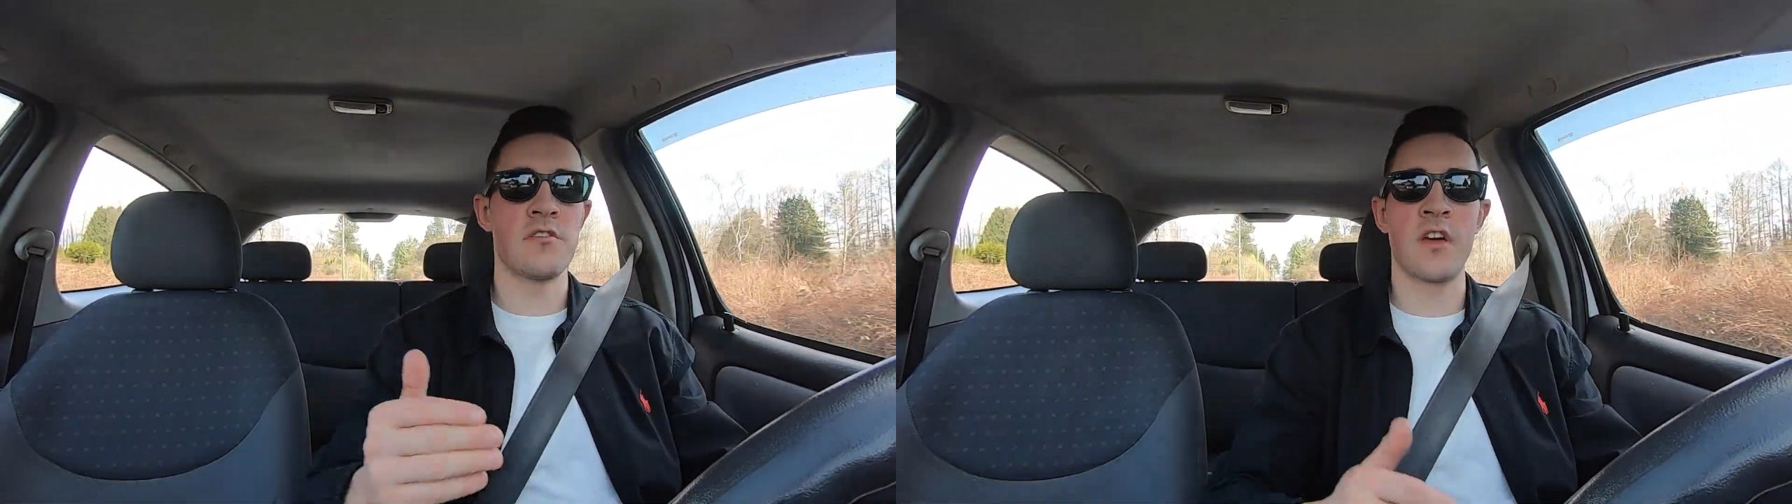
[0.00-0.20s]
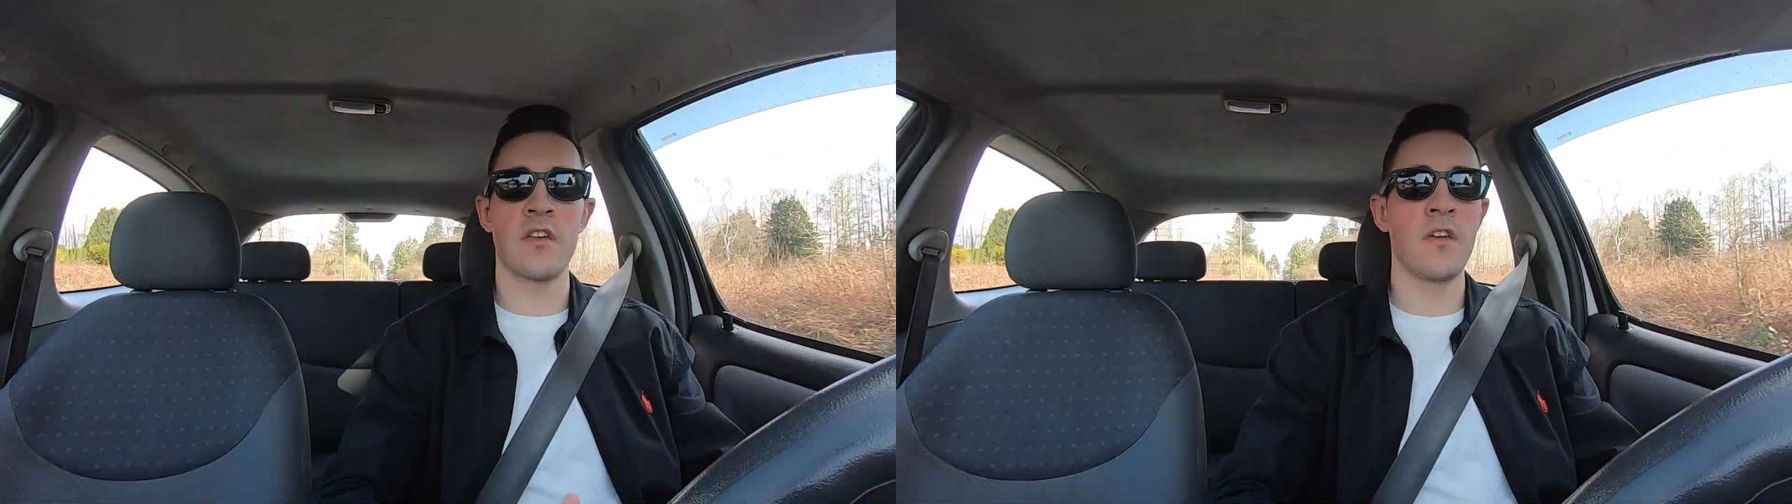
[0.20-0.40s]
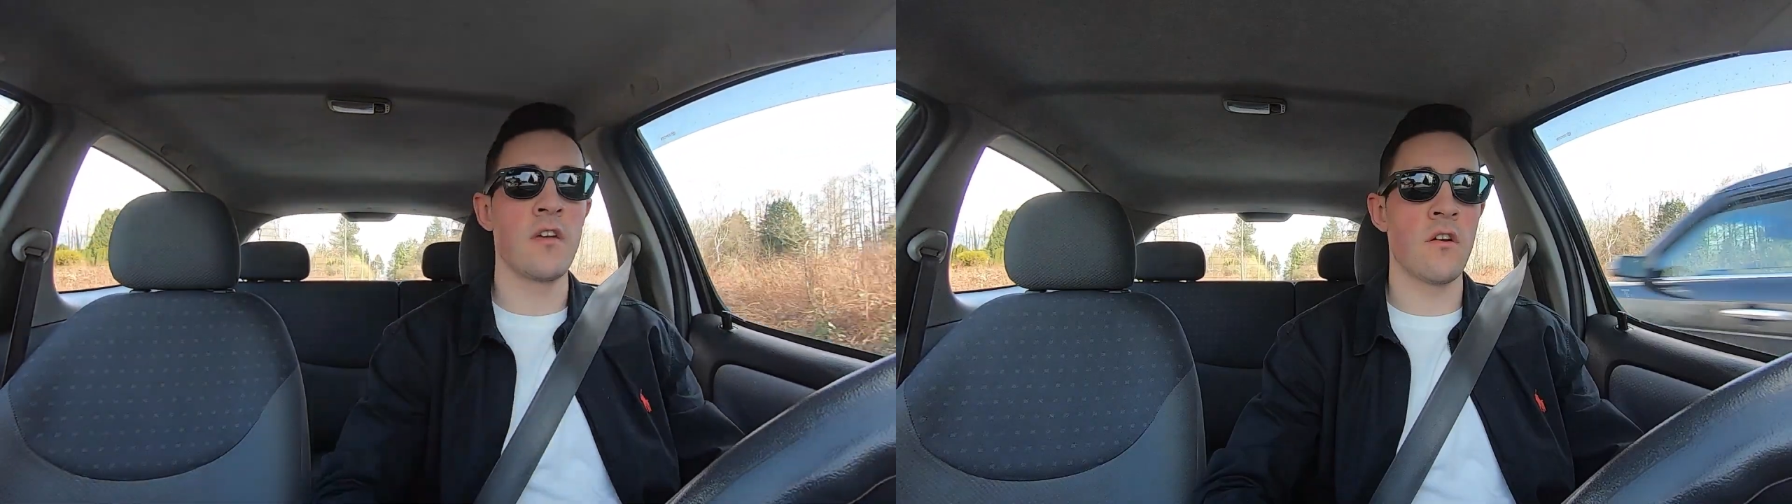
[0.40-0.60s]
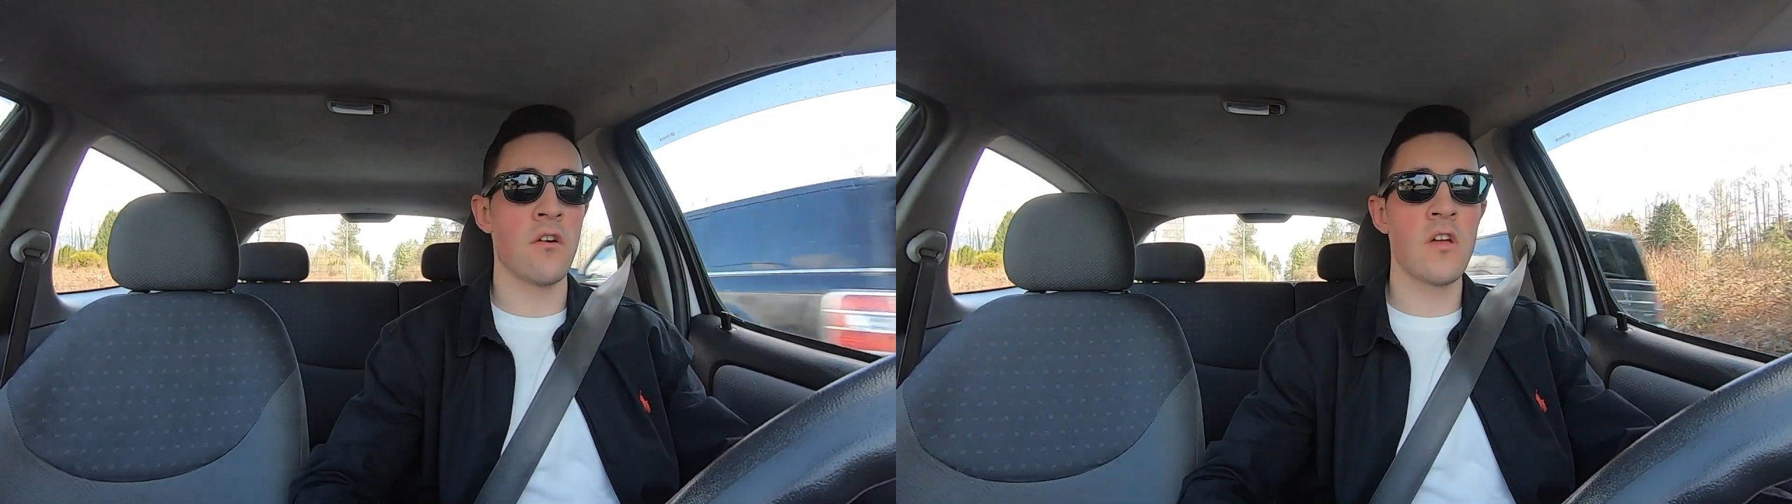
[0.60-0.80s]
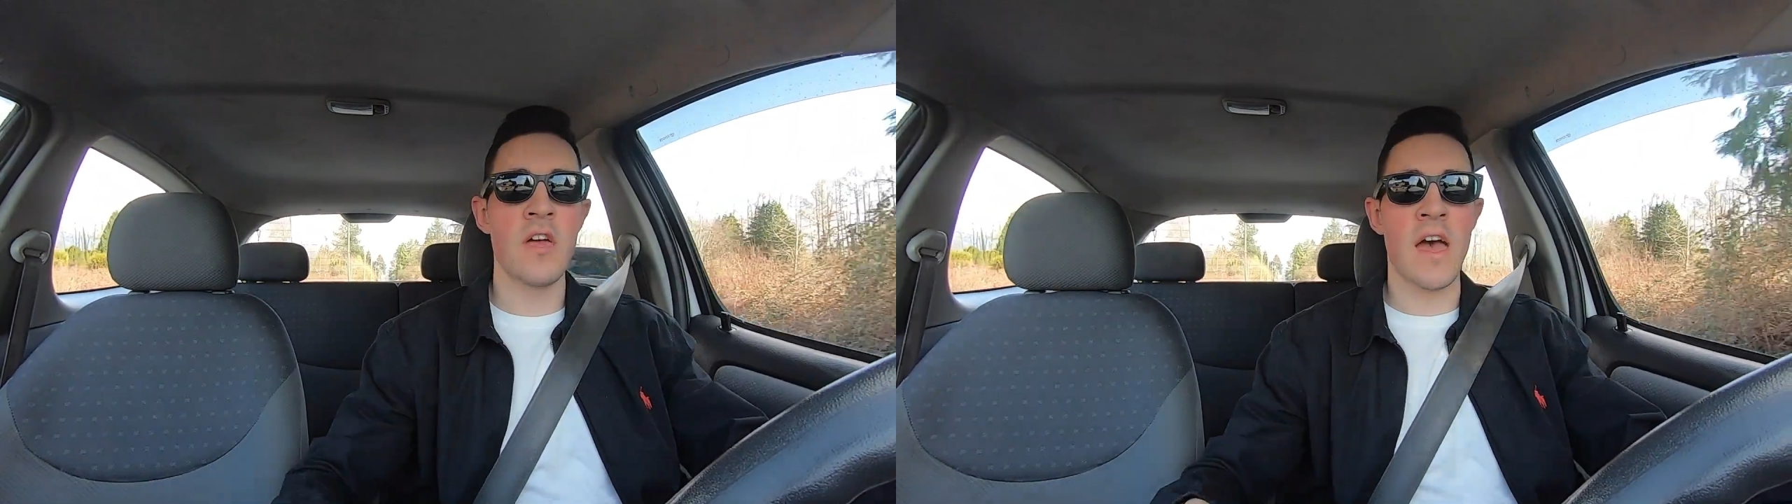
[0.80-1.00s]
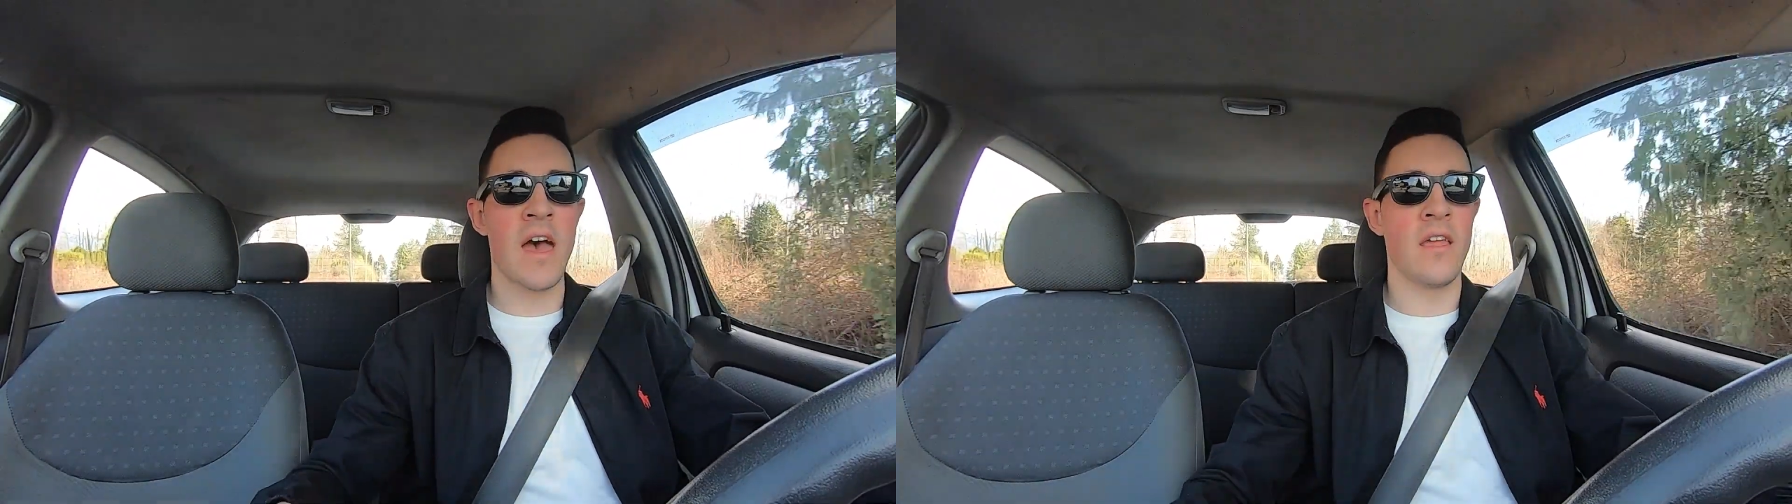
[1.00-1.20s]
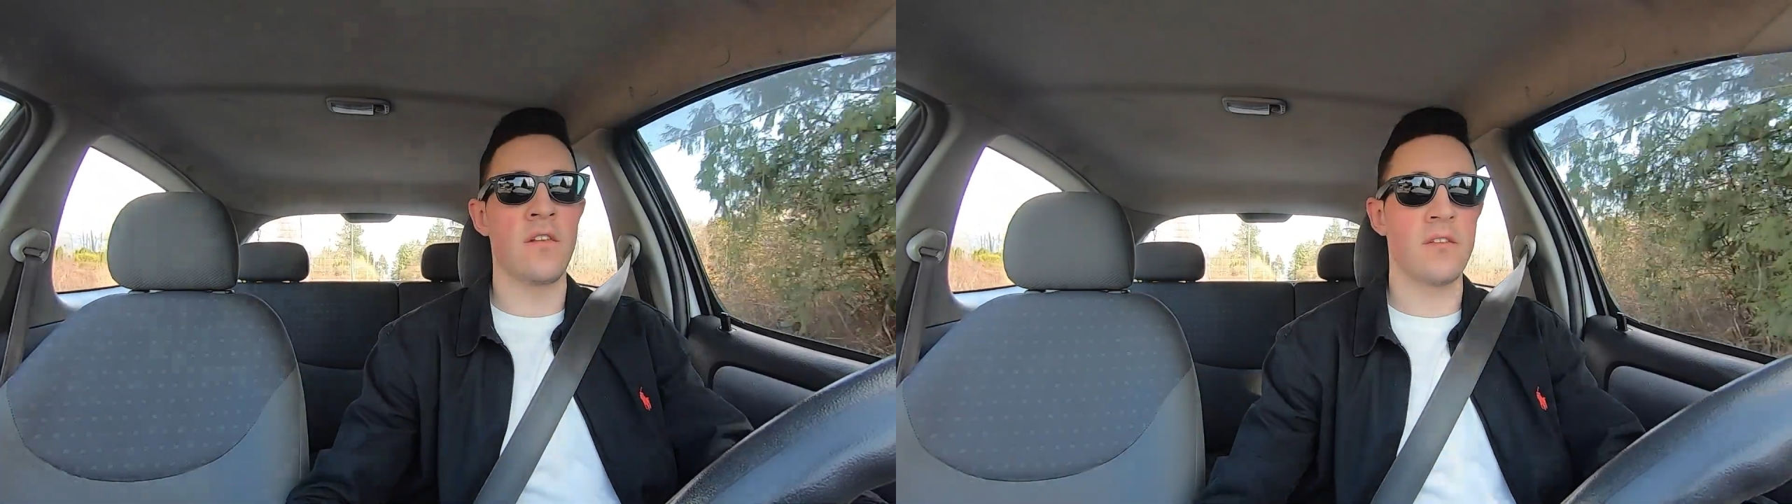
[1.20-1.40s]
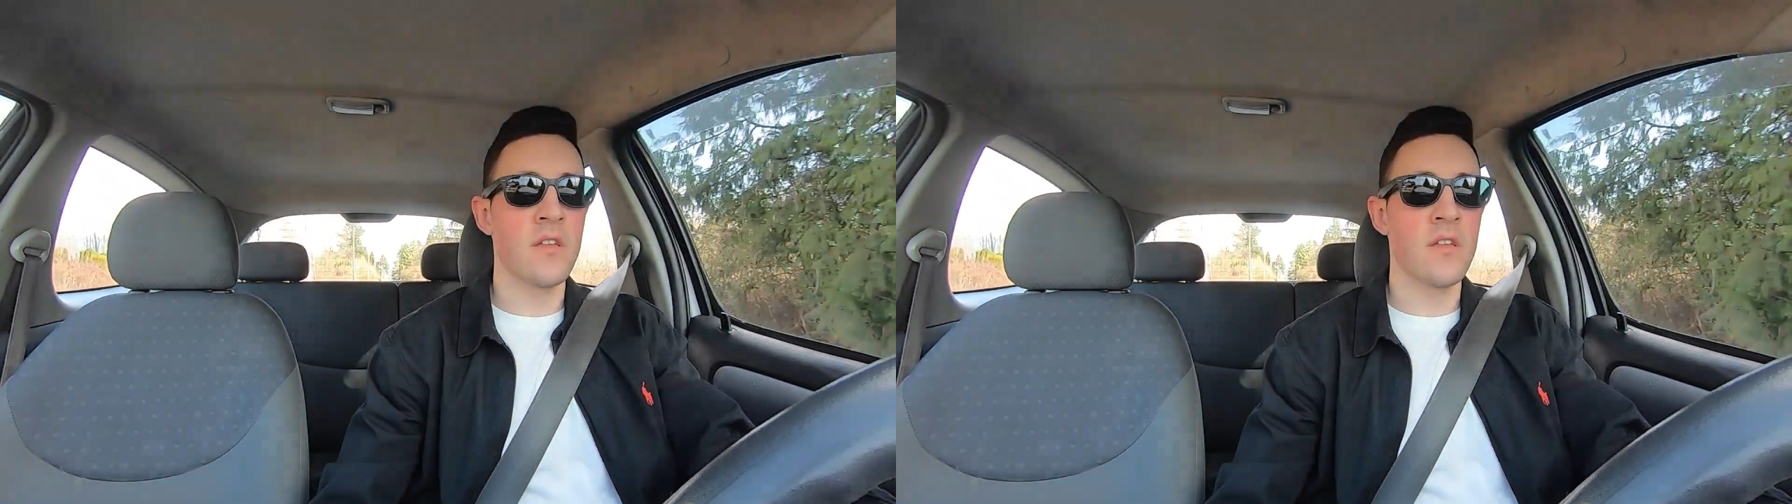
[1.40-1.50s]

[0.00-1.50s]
second gear at